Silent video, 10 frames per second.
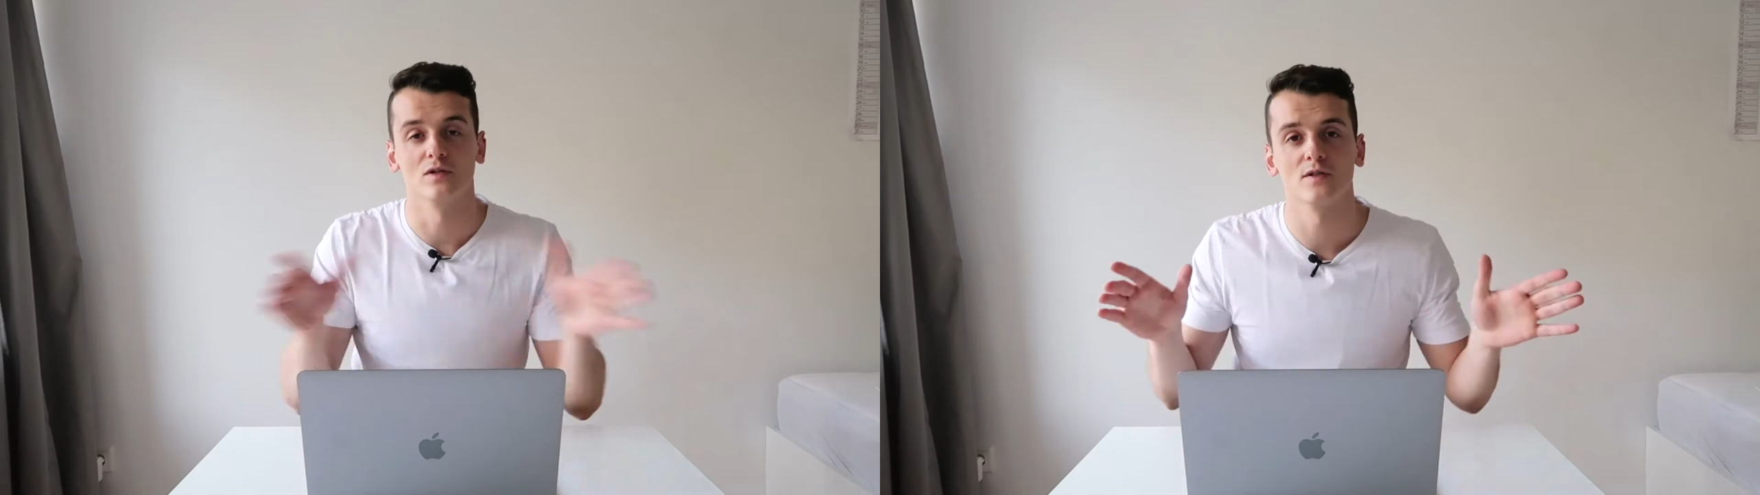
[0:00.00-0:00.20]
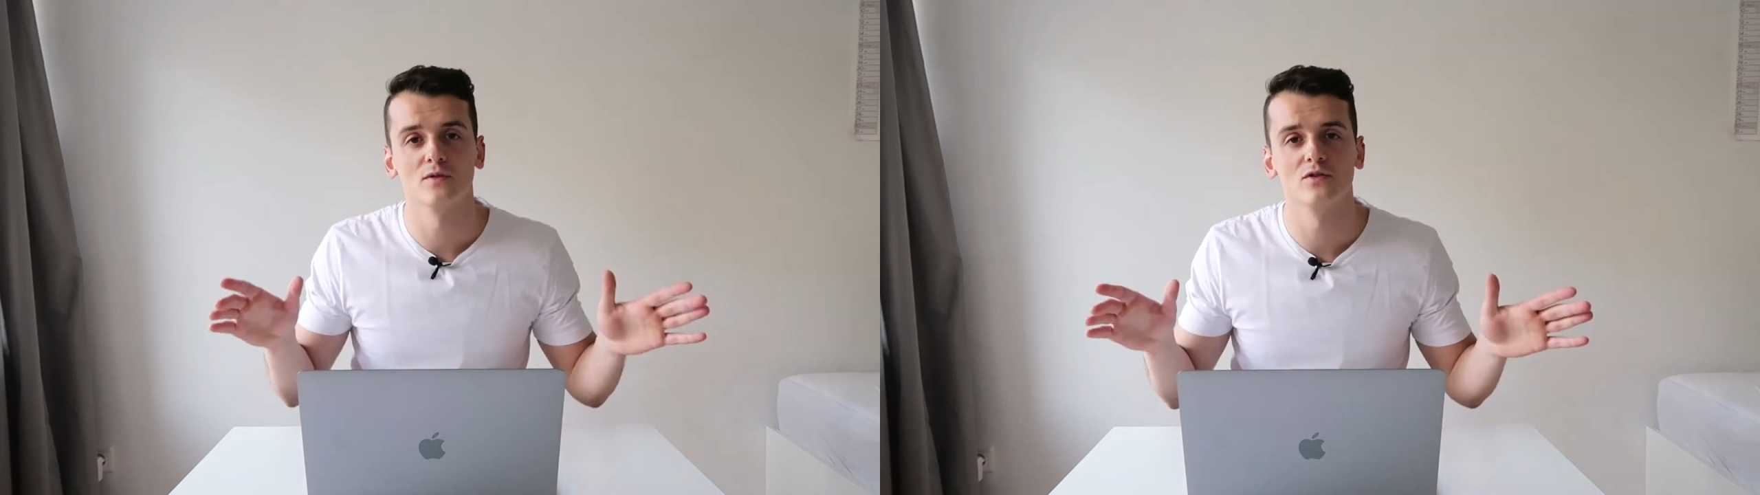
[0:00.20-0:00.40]

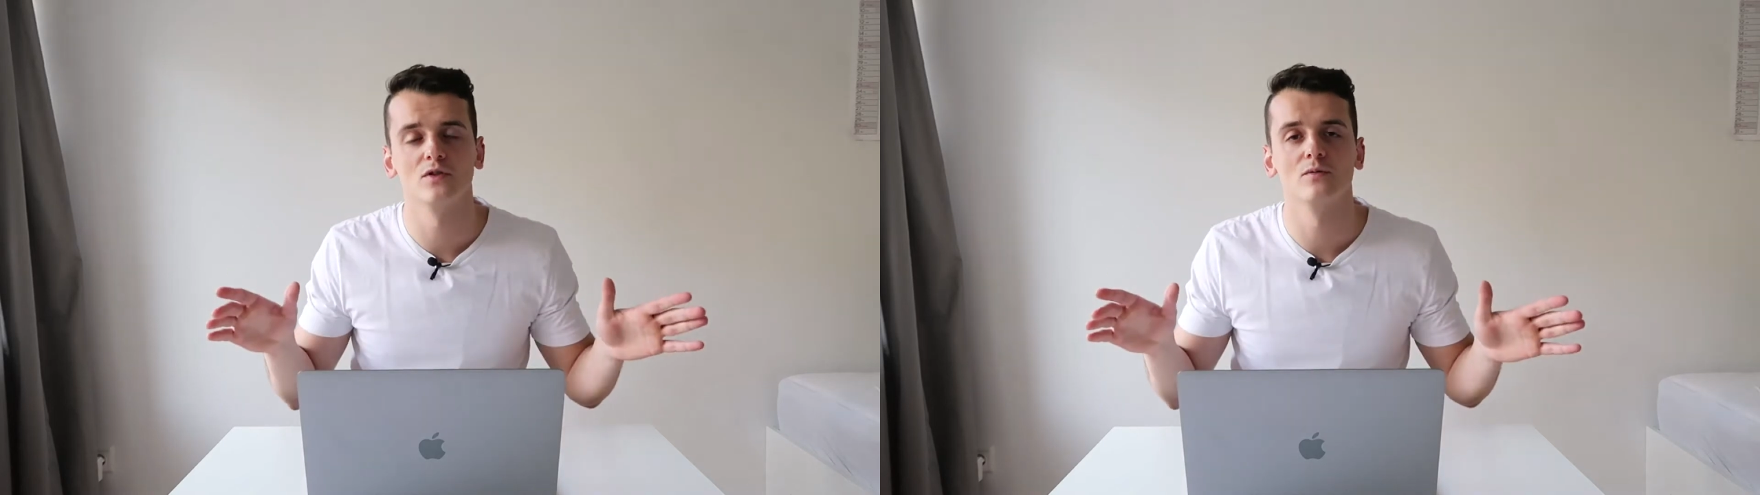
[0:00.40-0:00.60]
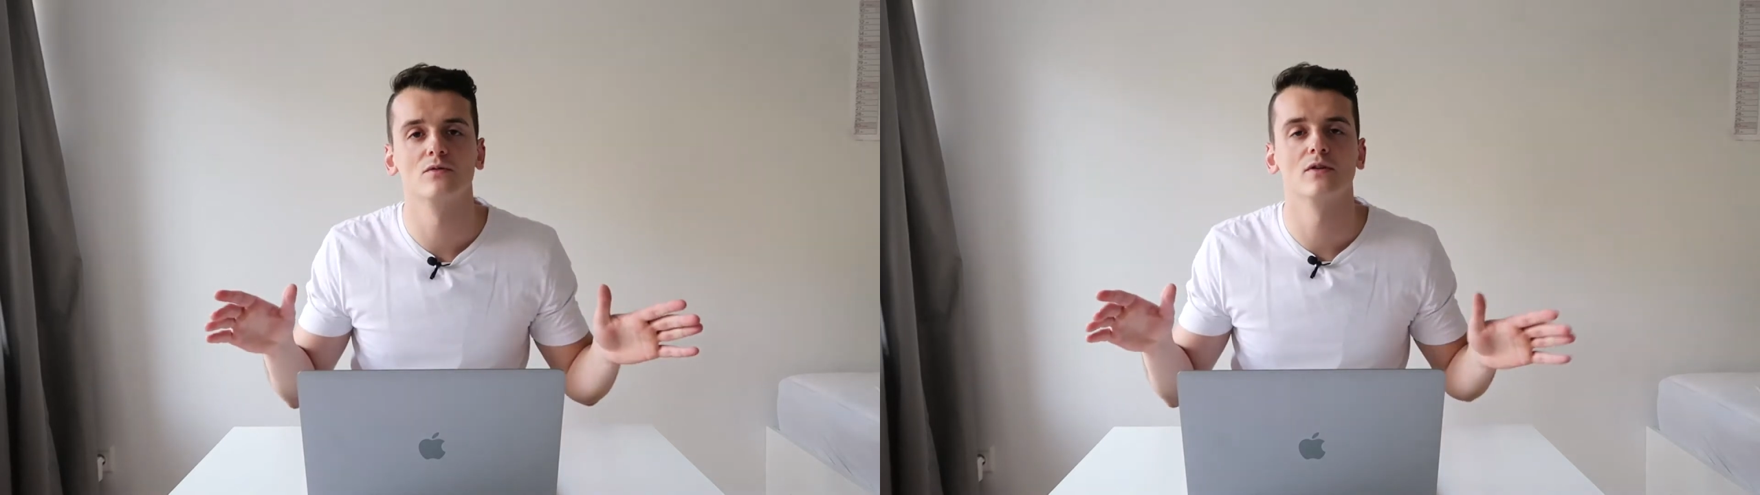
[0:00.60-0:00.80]
What's up
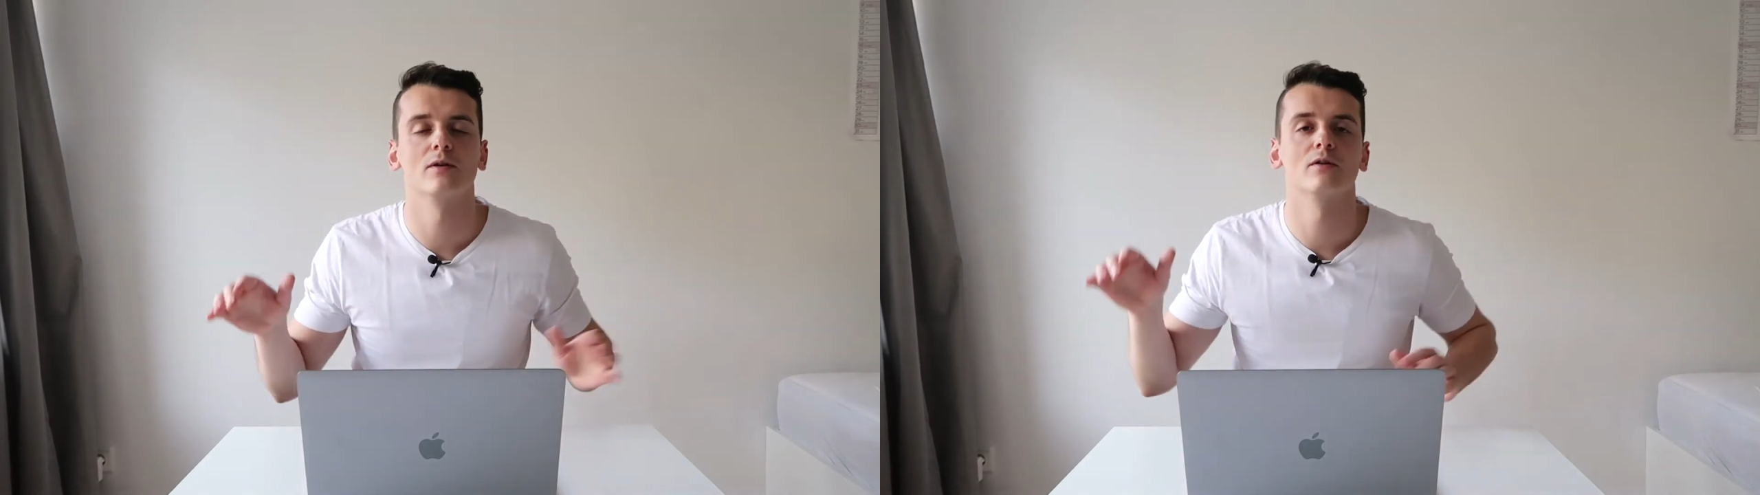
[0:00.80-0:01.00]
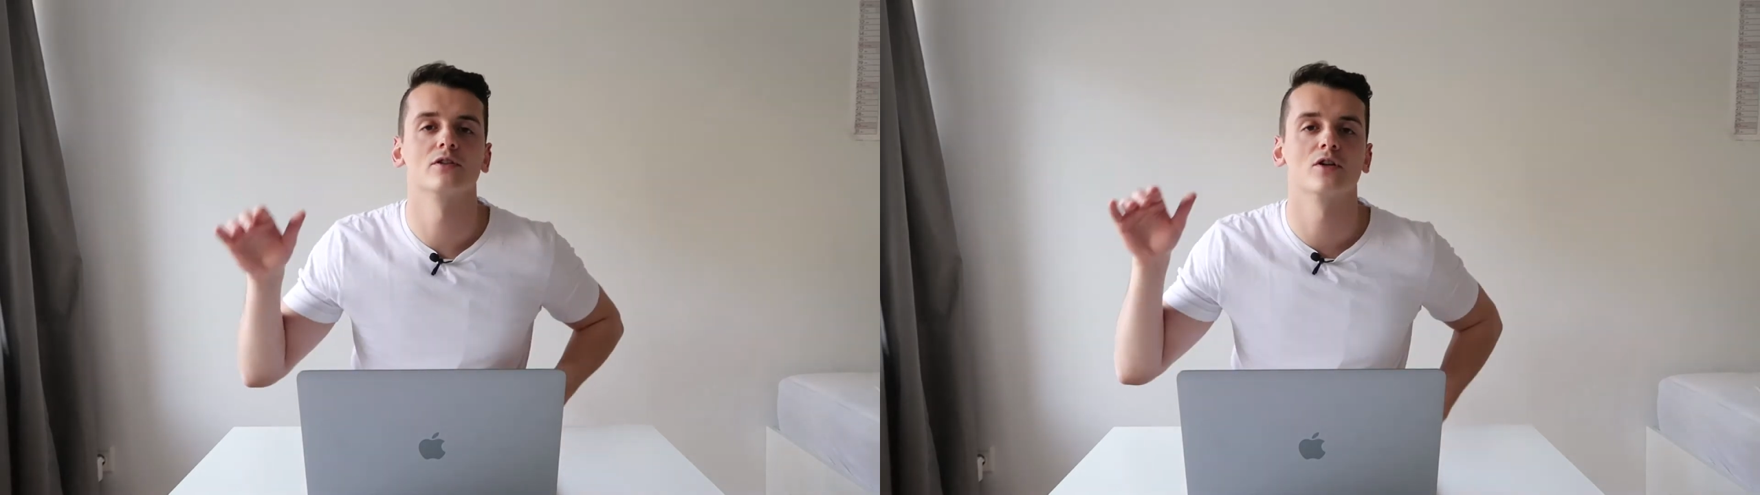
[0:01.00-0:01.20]
YouTube?
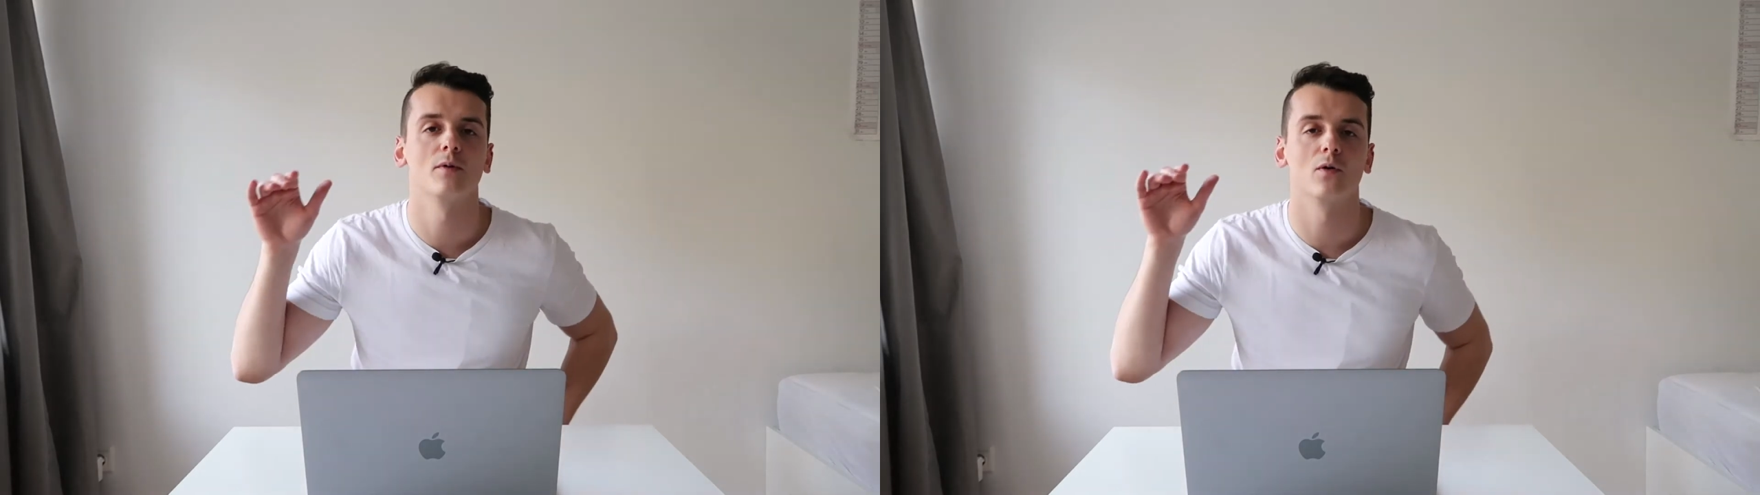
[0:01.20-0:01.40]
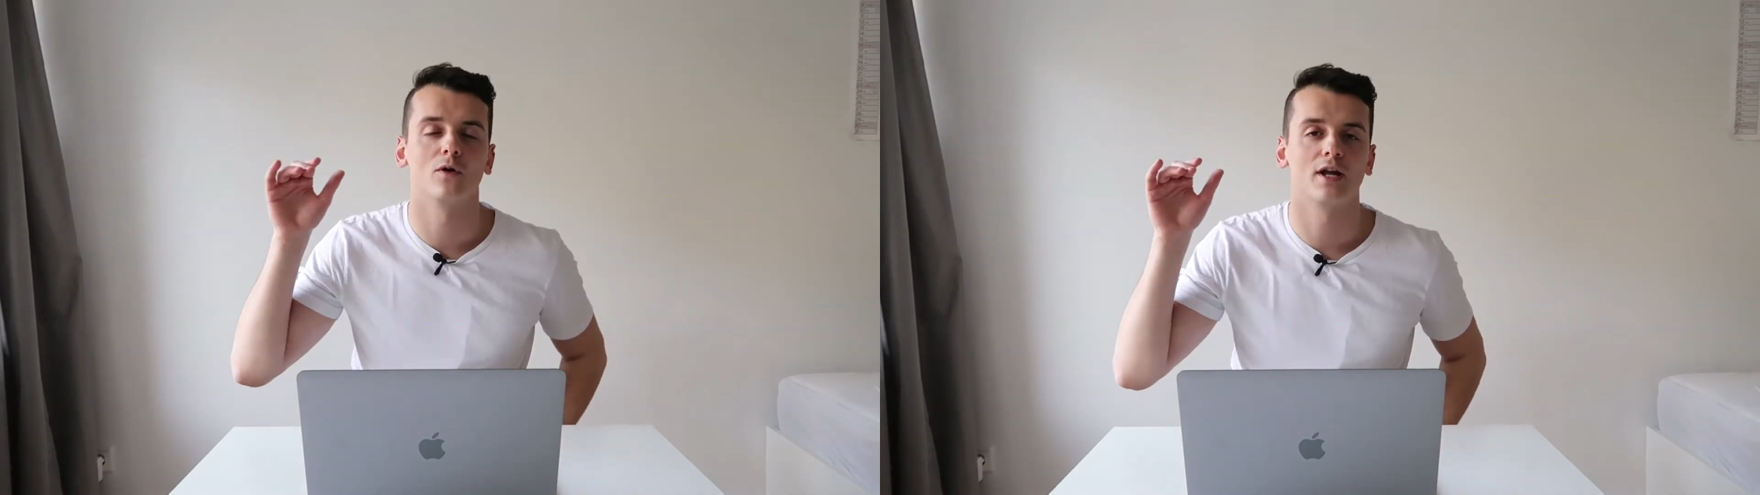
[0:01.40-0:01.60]
Today we're going to talk
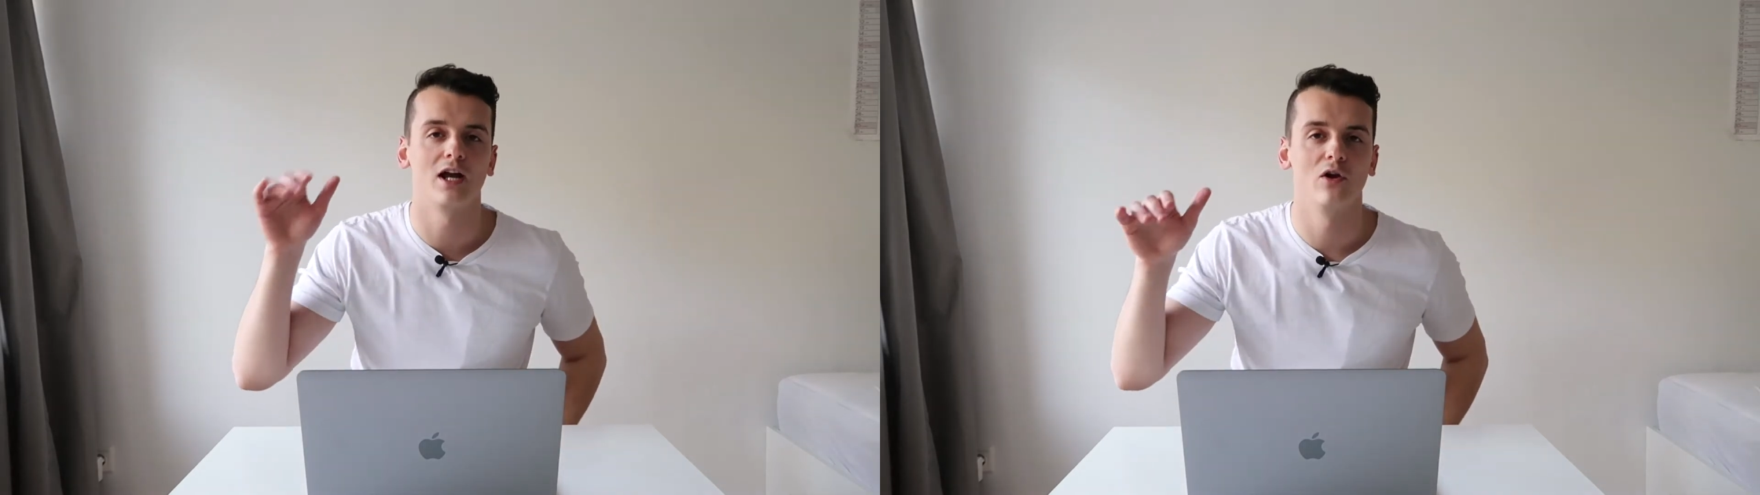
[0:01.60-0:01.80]
about what I